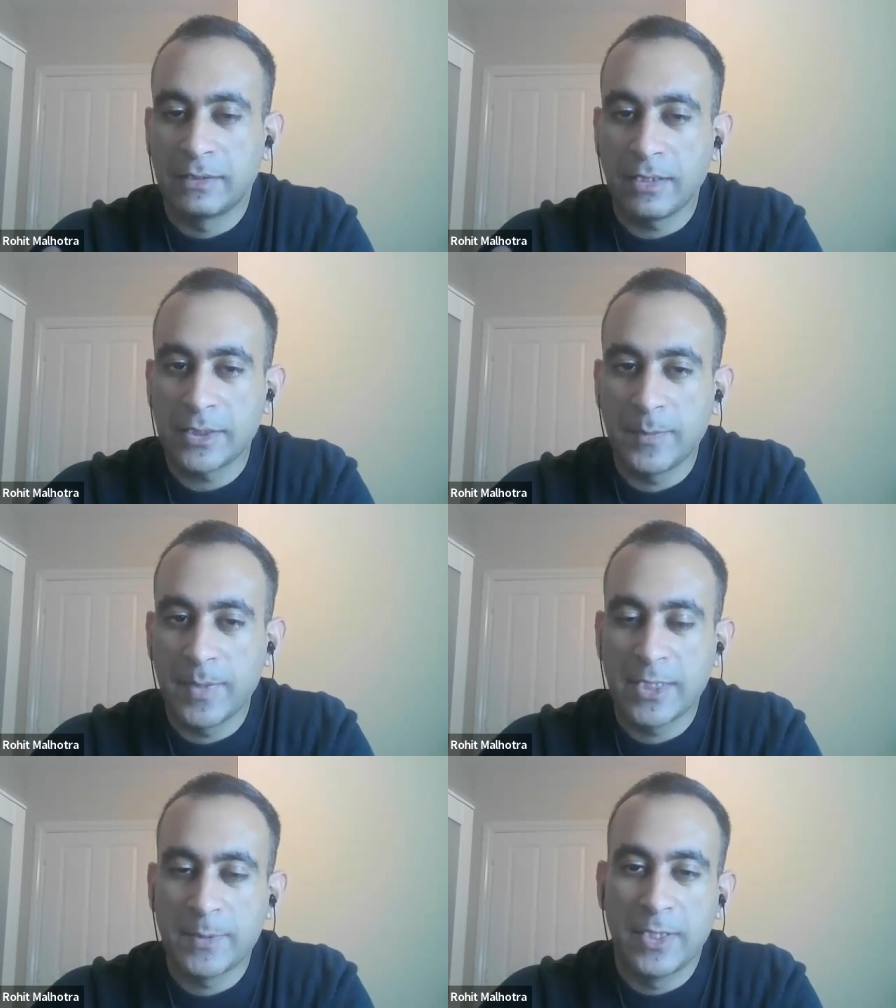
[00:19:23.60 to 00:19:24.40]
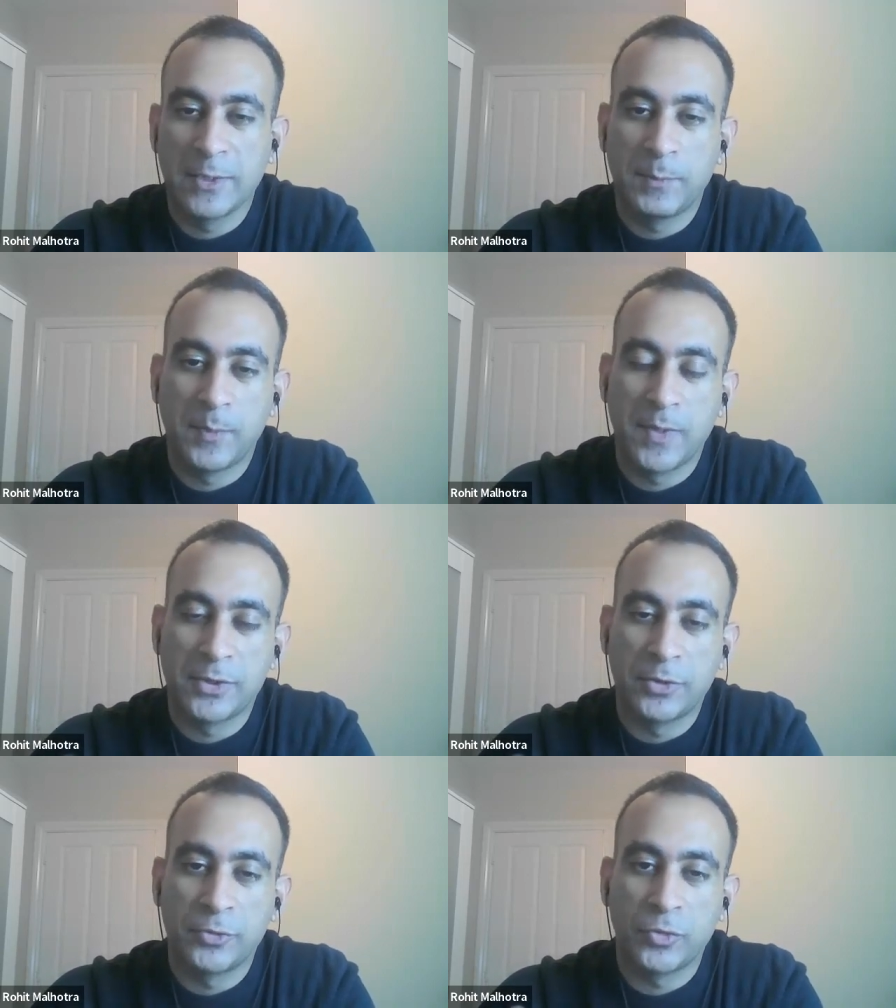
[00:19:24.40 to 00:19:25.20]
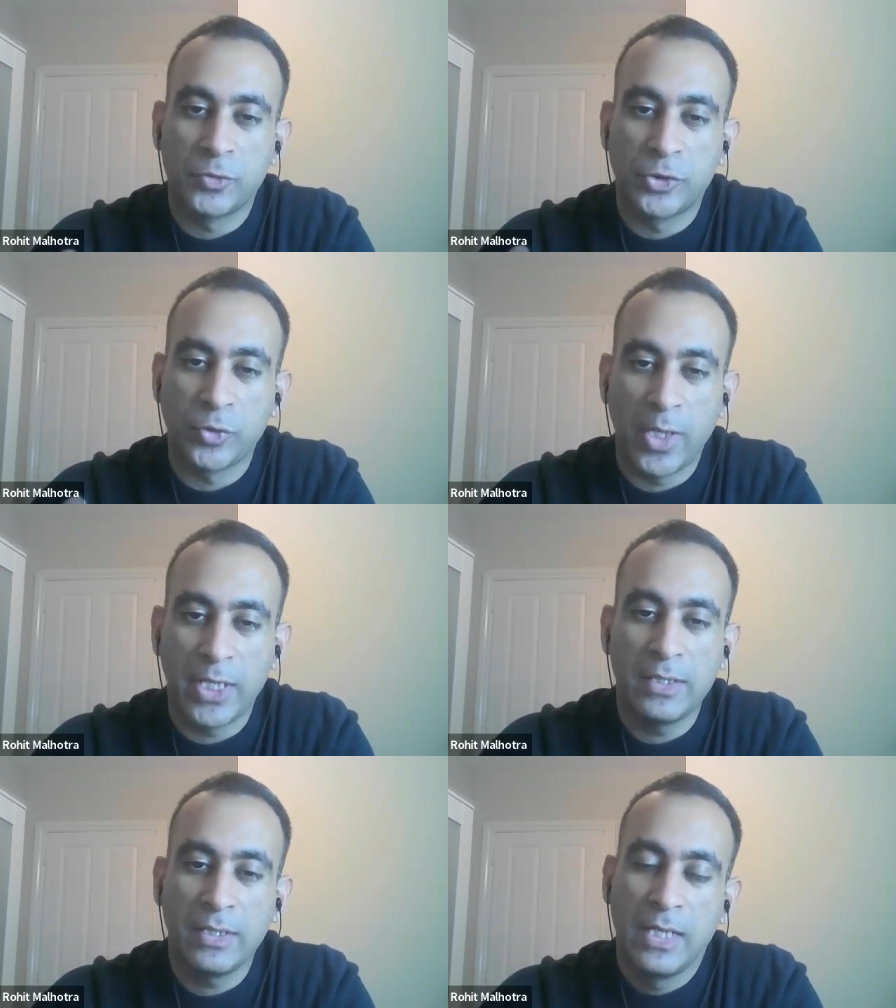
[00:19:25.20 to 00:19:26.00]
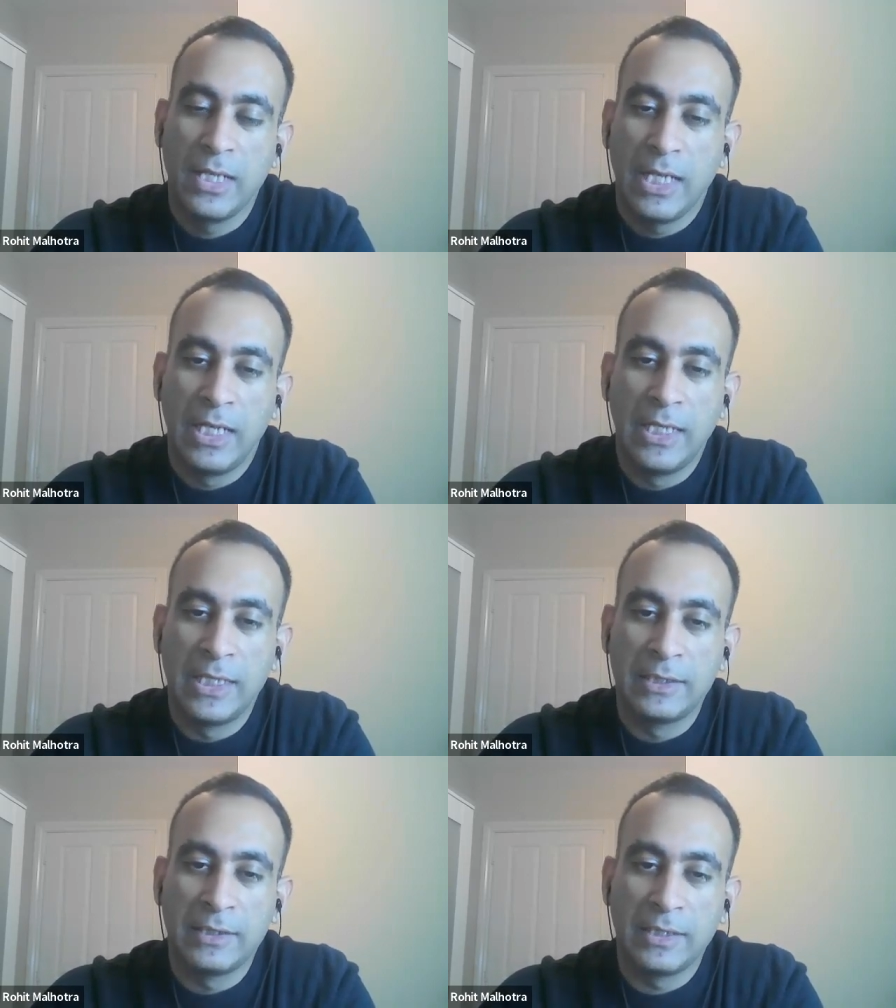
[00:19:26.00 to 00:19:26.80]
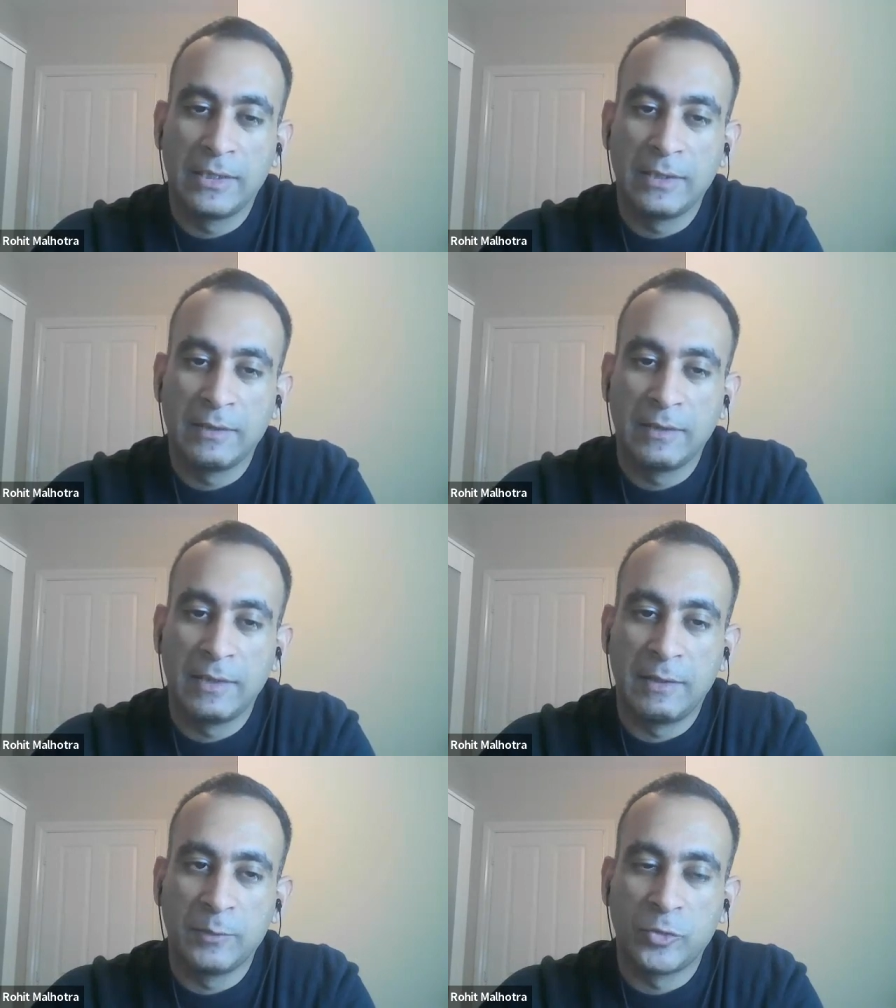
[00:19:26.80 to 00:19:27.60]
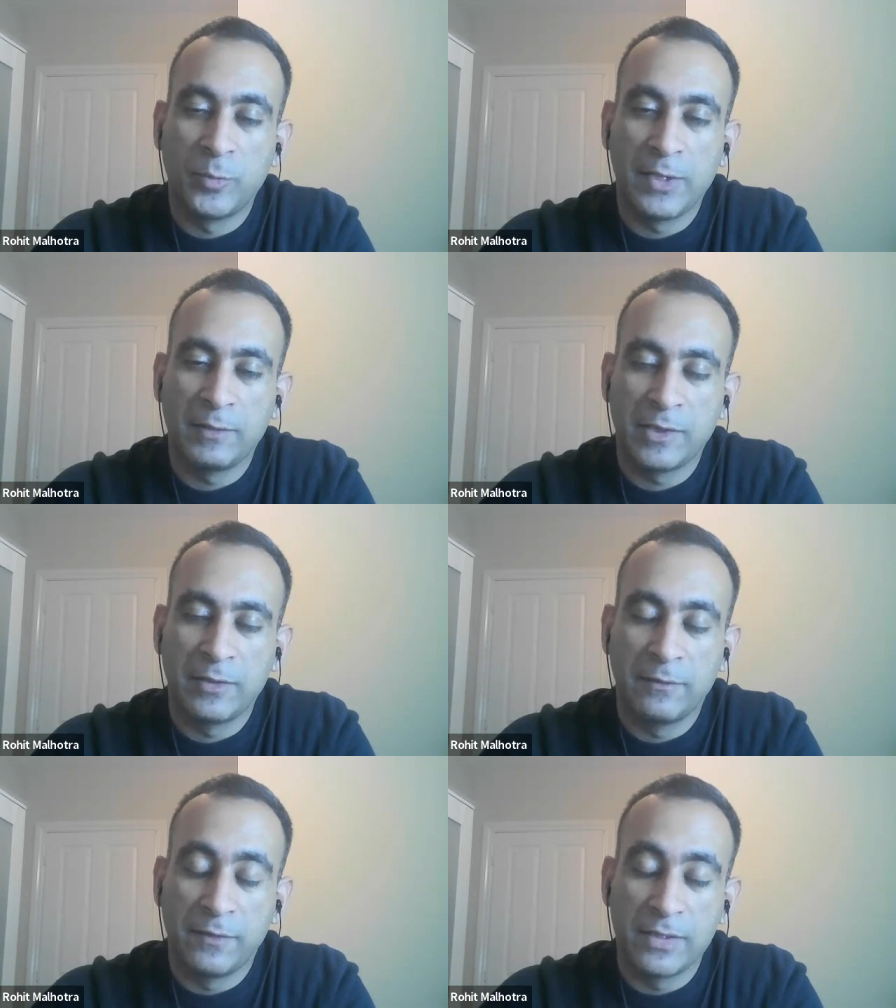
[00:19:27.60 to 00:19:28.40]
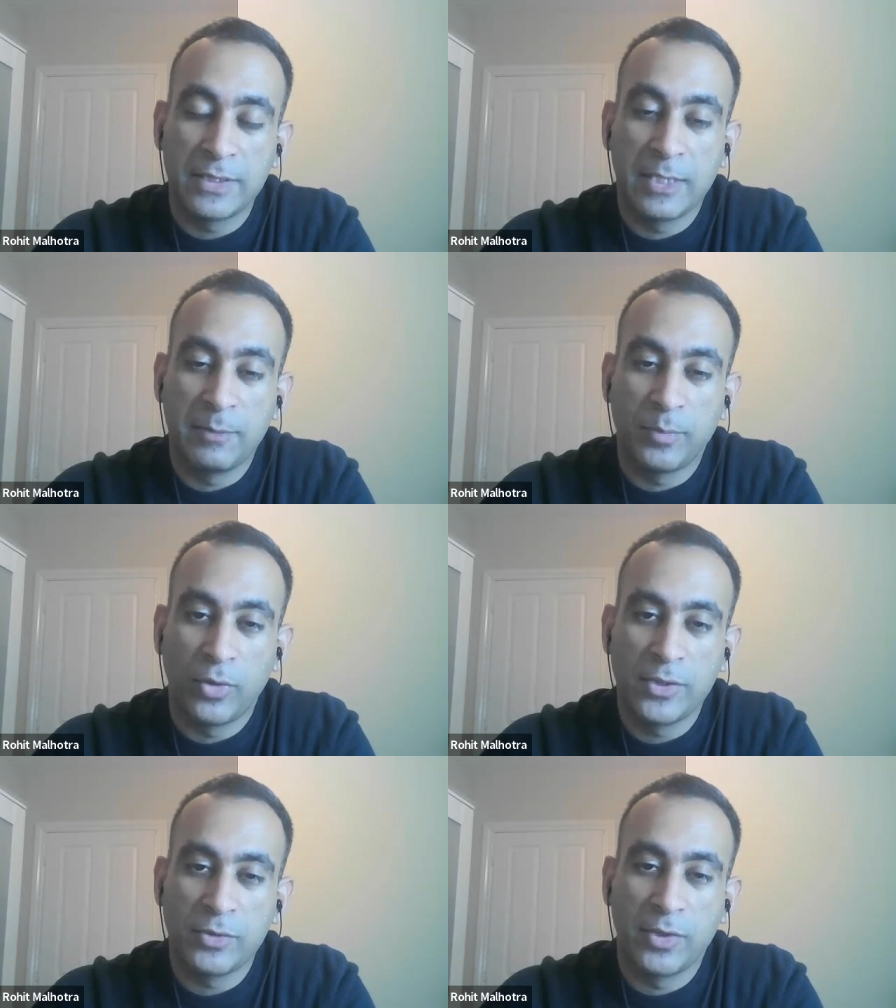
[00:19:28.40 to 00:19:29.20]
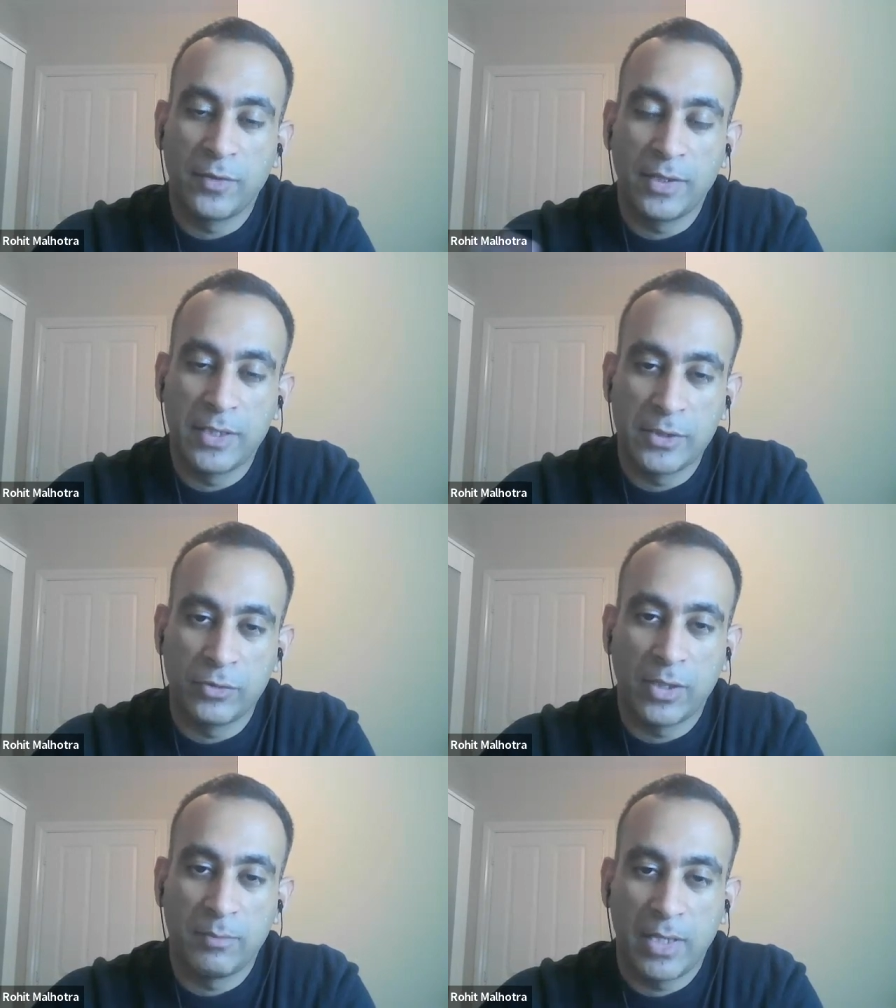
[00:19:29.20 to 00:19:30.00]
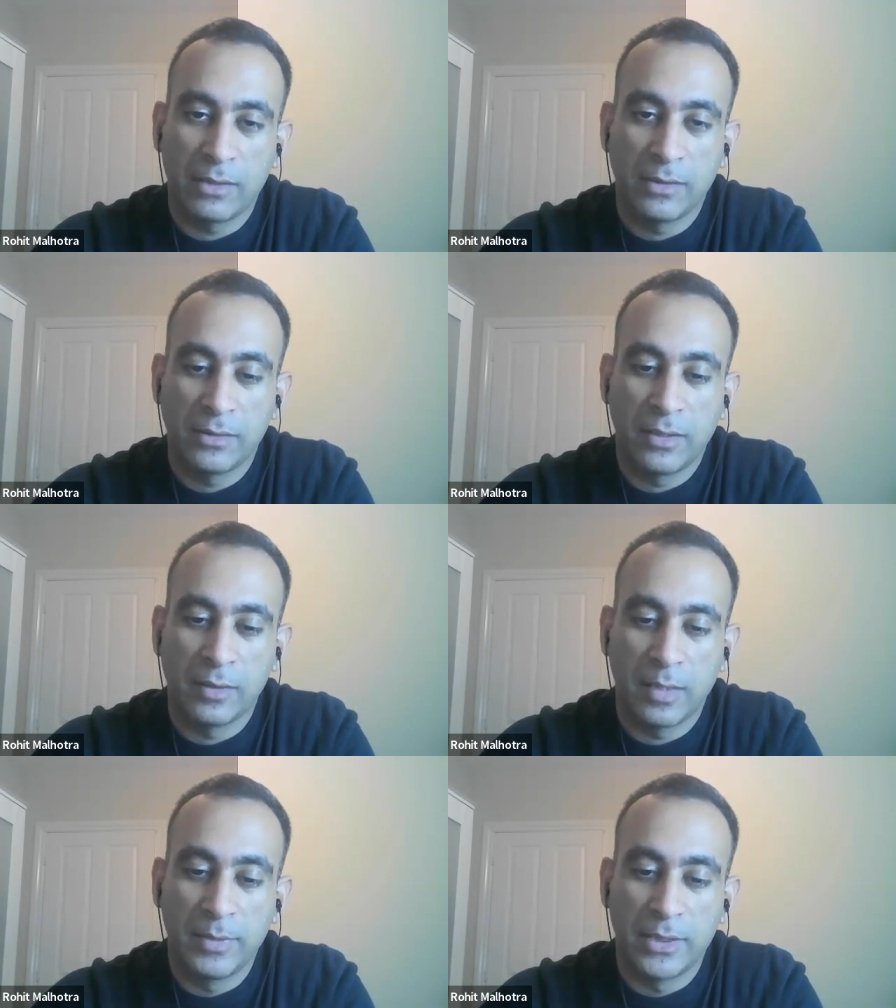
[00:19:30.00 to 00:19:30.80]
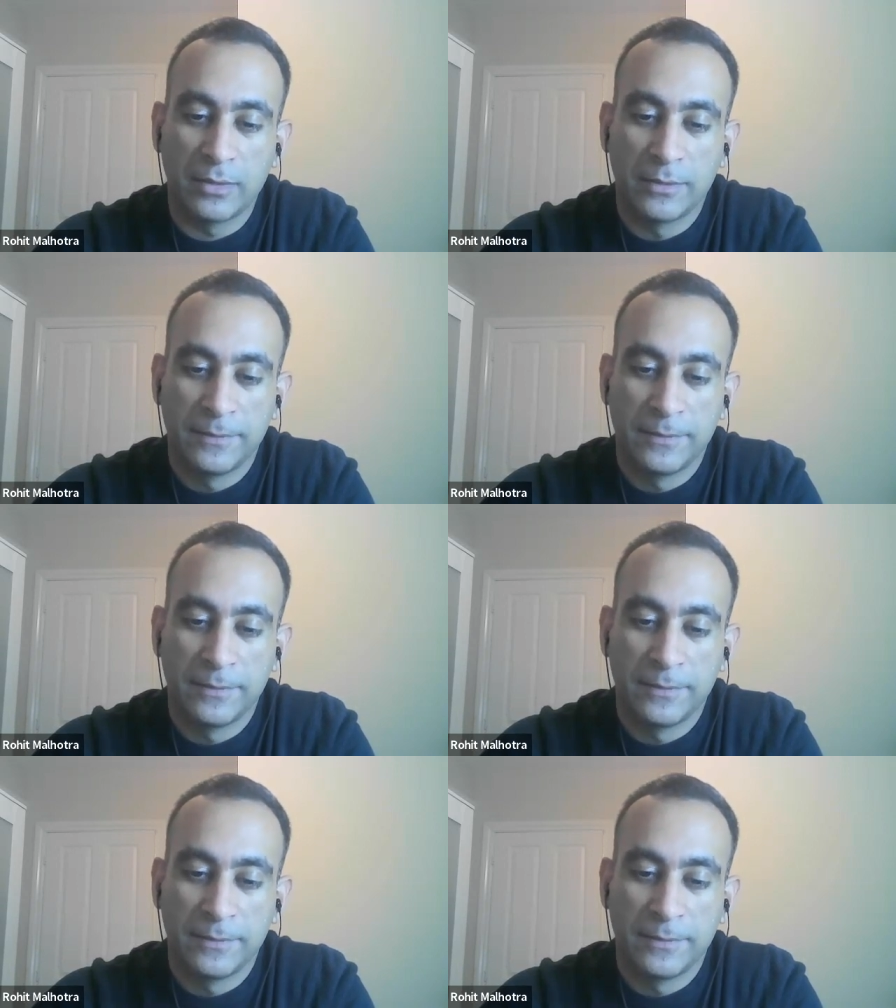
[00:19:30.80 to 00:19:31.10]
customer experience person should join should be the first 10 employees, or do you think they should come later?